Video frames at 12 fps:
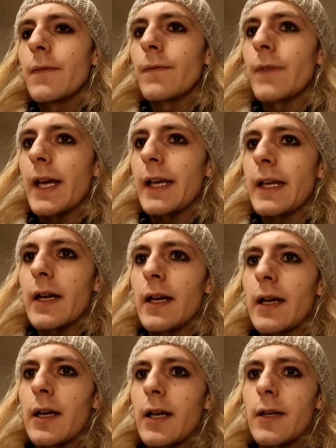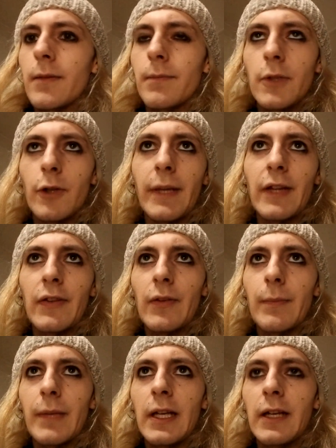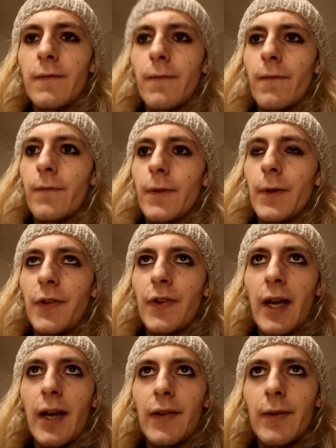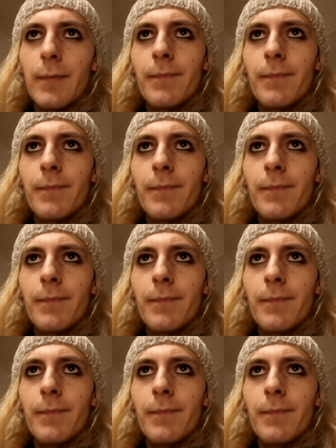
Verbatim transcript: They are more meant to mean enthusiasm,